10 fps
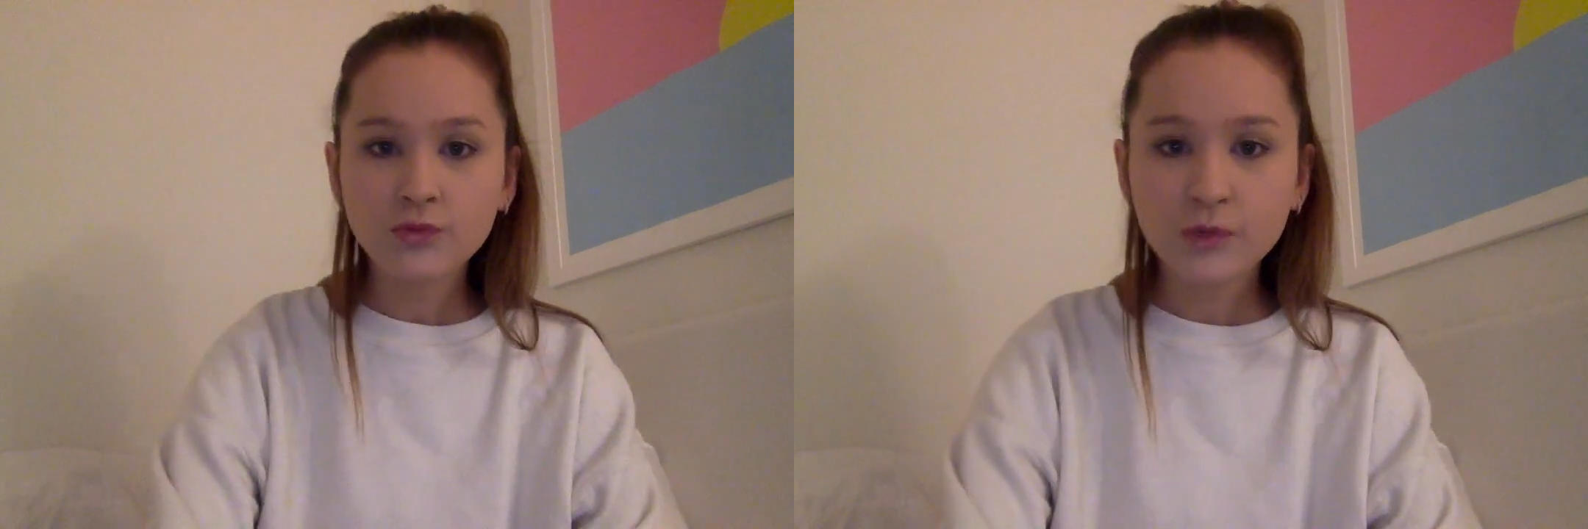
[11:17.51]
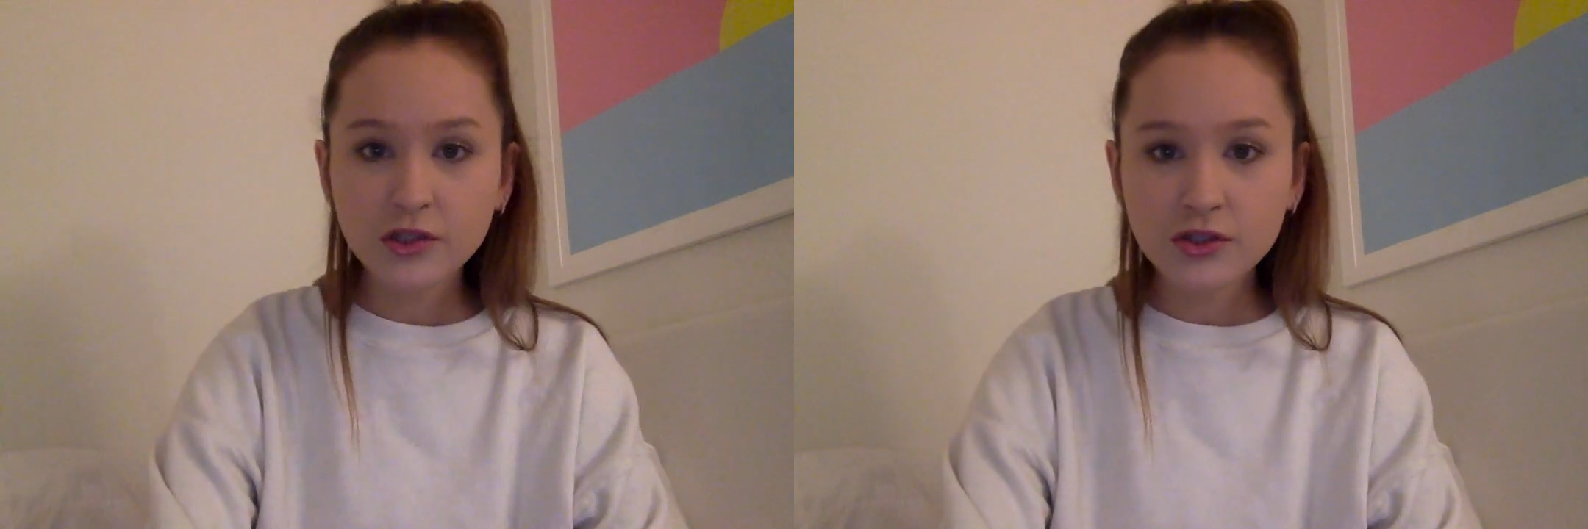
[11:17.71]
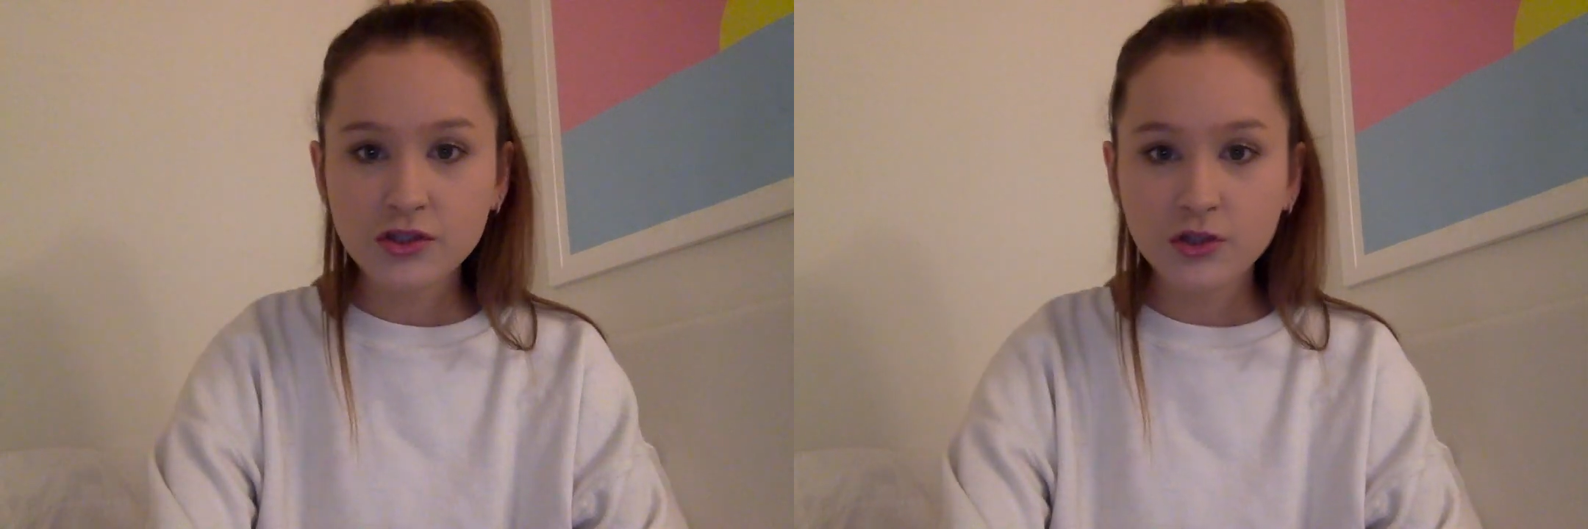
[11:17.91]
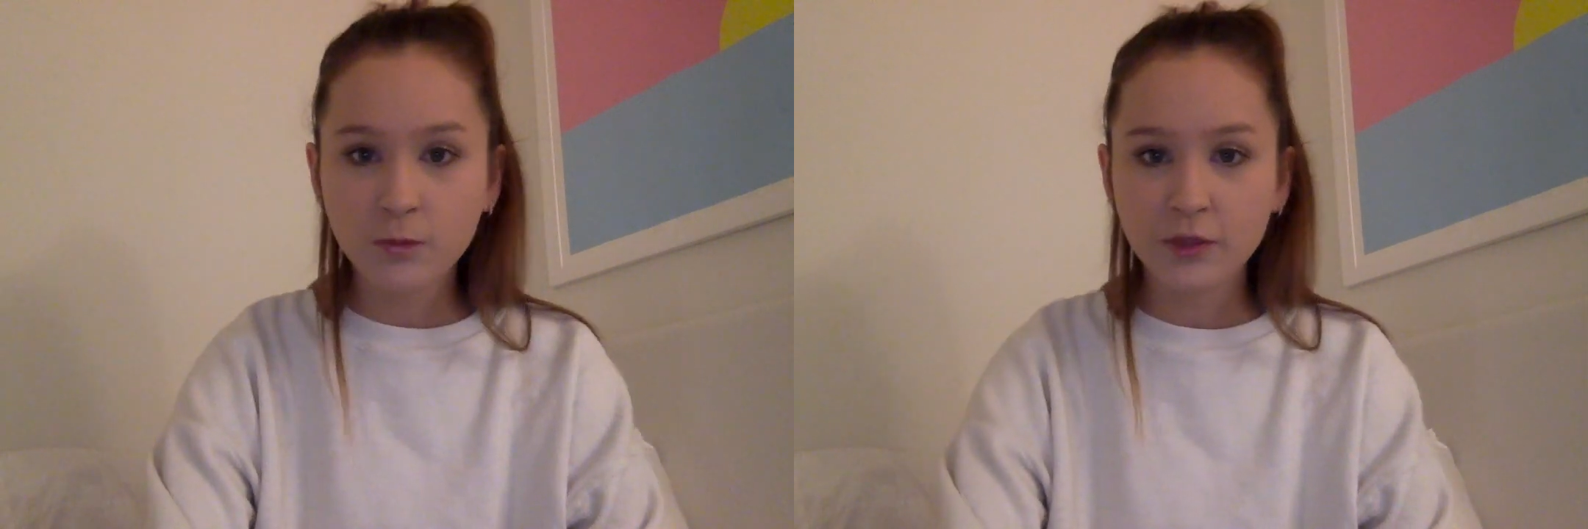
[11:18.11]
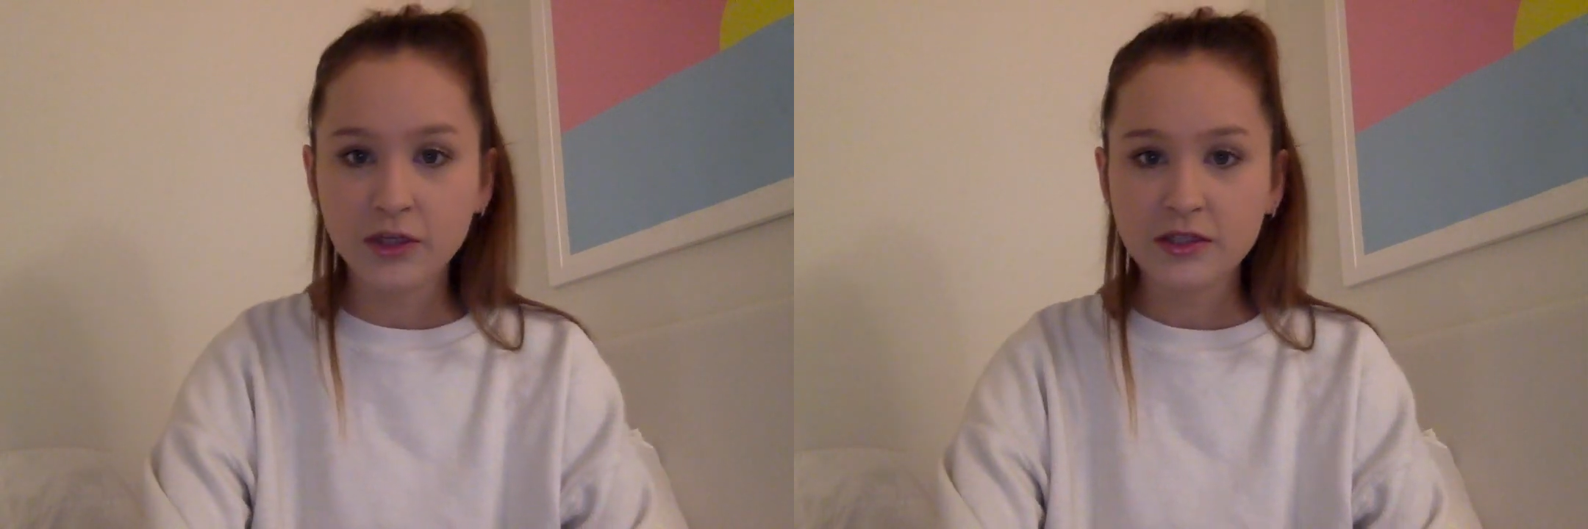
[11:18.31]
reader's
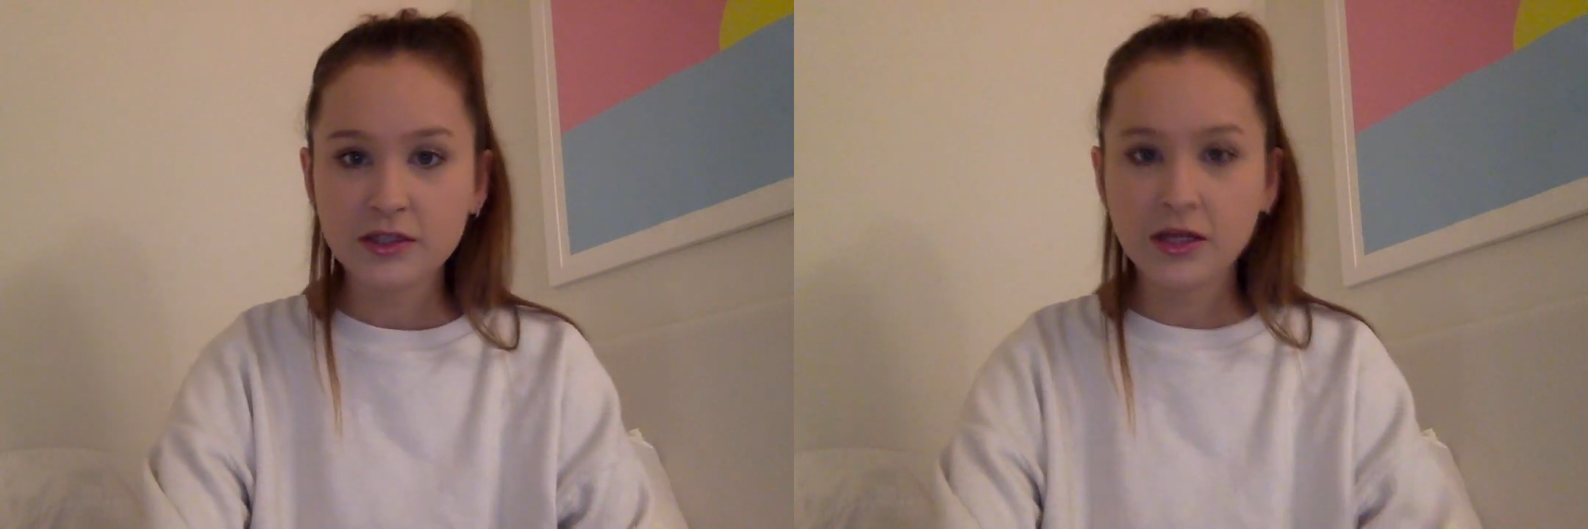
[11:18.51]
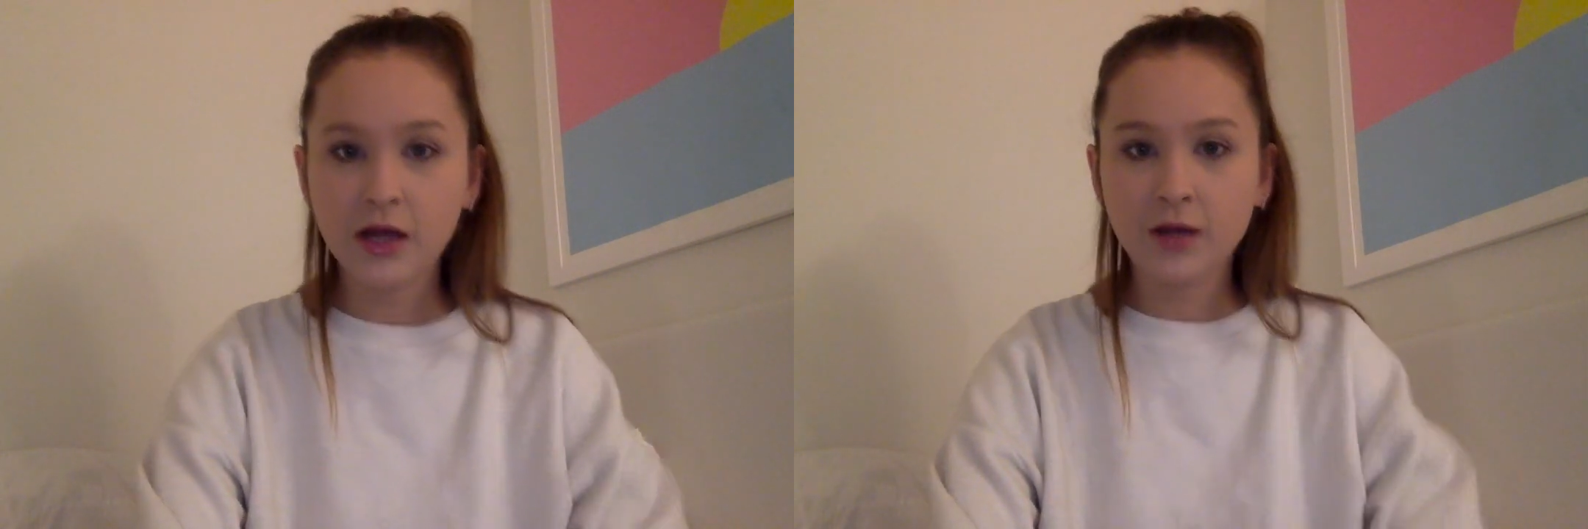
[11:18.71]
notebooks,